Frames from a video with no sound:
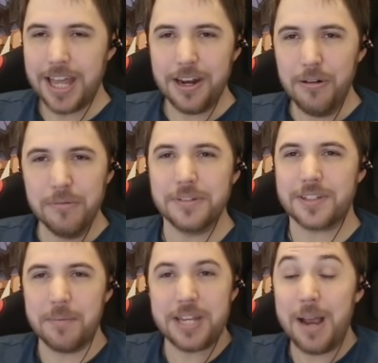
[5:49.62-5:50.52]
Yeah,
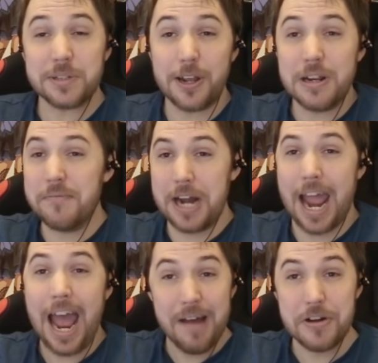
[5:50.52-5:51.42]
sometimes they don't even
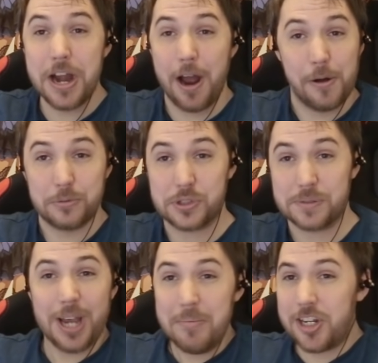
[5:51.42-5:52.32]
have a nose.
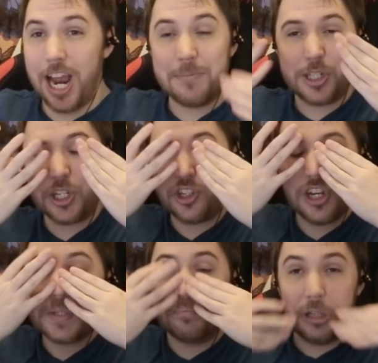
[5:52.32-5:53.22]
Sometimes it's
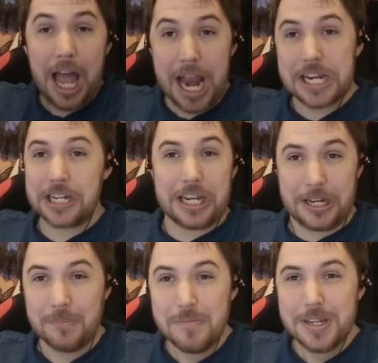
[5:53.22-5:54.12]
just
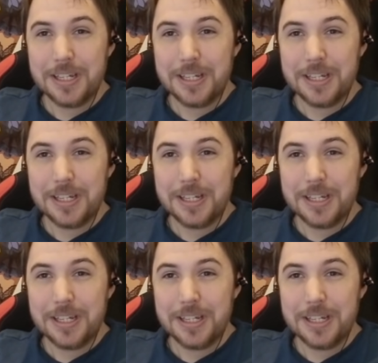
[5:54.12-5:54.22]
blank.